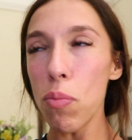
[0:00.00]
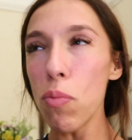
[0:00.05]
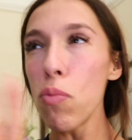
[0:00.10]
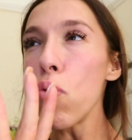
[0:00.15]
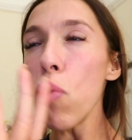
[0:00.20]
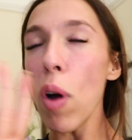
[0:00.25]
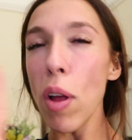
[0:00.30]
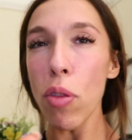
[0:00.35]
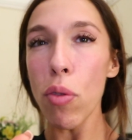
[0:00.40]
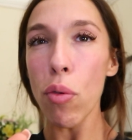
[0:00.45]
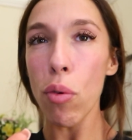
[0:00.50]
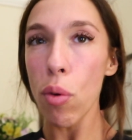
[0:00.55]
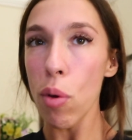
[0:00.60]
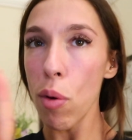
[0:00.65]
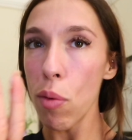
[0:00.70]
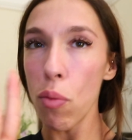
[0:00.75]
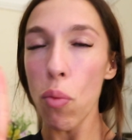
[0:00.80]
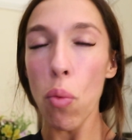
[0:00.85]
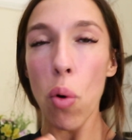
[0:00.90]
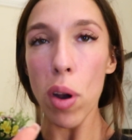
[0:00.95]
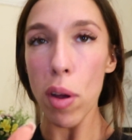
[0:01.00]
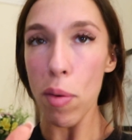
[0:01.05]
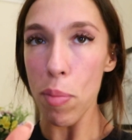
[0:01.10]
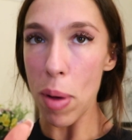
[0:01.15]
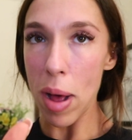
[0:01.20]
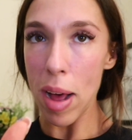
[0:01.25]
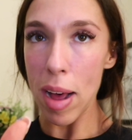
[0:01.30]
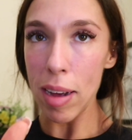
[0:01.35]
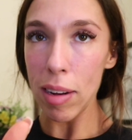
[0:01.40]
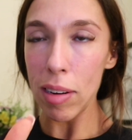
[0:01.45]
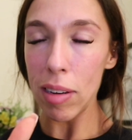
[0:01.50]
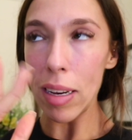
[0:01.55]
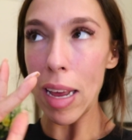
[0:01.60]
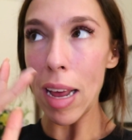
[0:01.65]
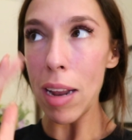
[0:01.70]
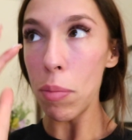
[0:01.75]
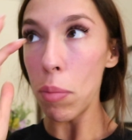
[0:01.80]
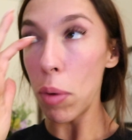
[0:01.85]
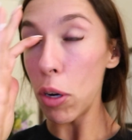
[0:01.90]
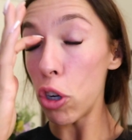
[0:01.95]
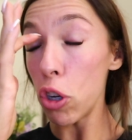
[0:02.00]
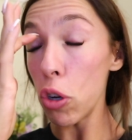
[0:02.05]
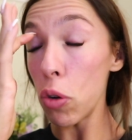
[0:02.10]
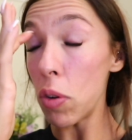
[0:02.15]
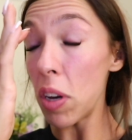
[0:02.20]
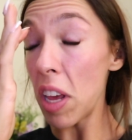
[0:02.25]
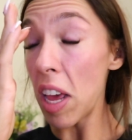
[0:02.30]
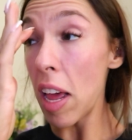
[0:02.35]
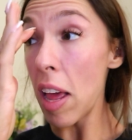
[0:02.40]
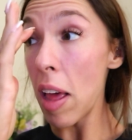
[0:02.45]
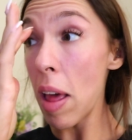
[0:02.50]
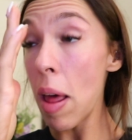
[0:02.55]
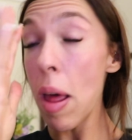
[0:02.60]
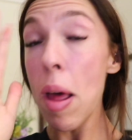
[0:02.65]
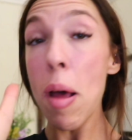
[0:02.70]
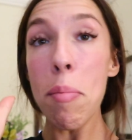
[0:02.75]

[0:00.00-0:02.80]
run through of what I've packed and my show day